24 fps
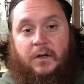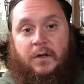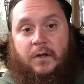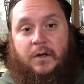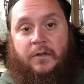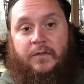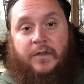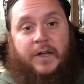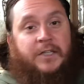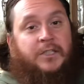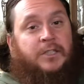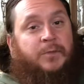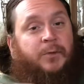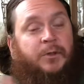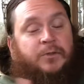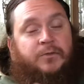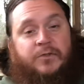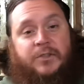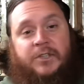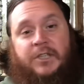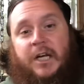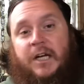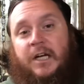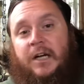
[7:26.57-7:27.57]
Thanks so much for
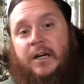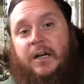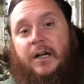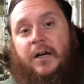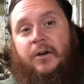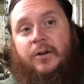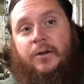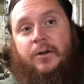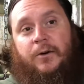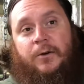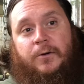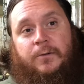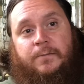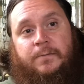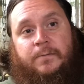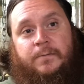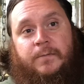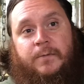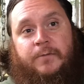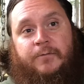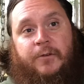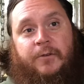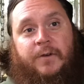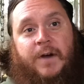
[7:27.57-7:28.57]
checking it out, y'all.
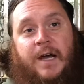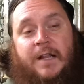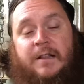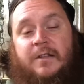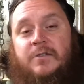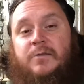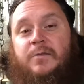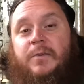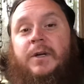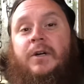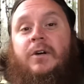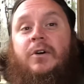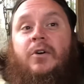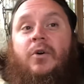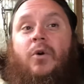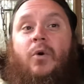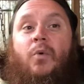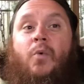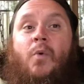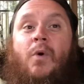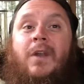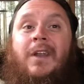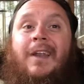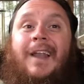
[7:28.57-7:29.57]
If you've had this beer or
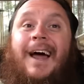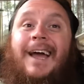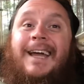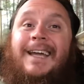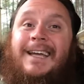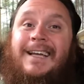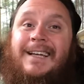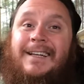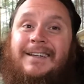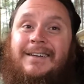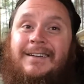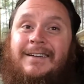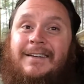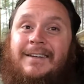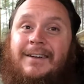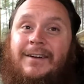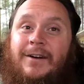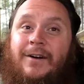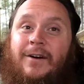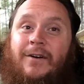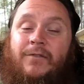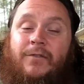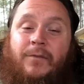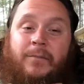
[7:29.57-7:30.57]
one like it
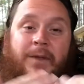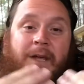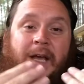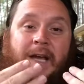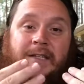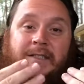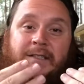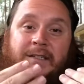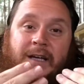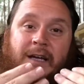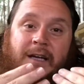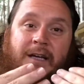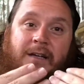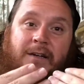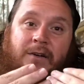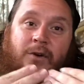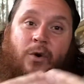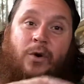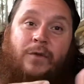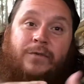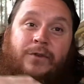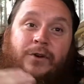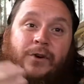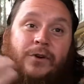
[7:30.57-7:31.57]
from the 8 State, or
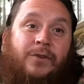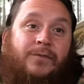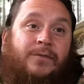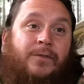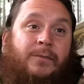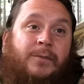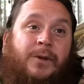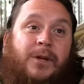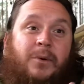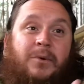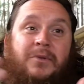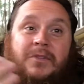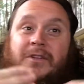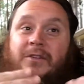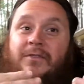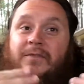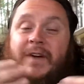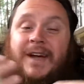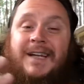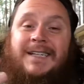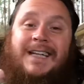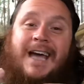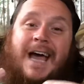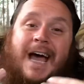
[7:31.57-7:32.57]
if you're familiar with this
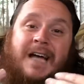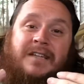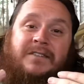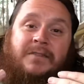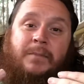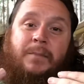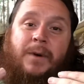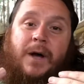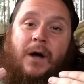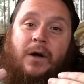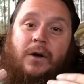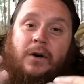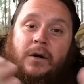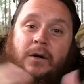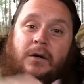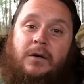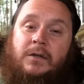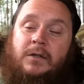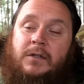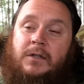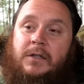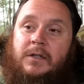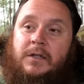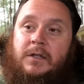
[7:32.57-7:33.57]
Phantasm powder,
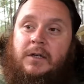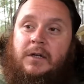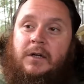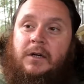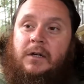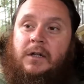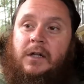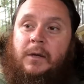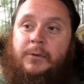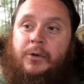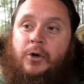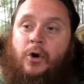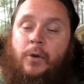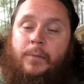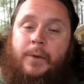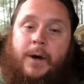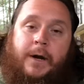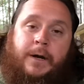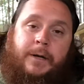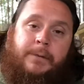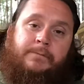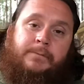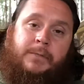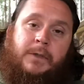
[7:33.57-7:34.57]
let me know about
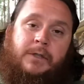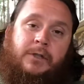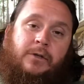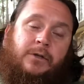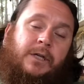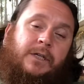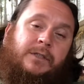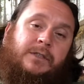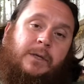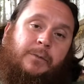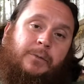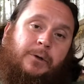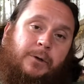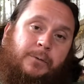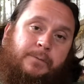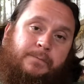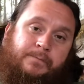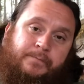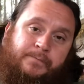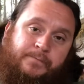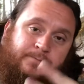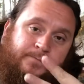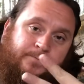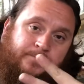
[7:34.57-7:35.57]
it. Until next time, y'all.
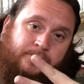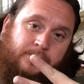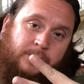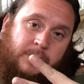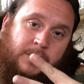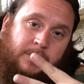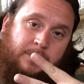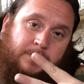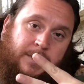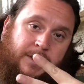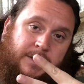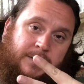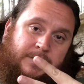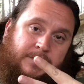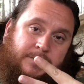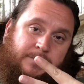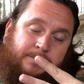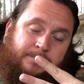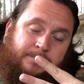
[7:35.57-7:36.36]
Peace.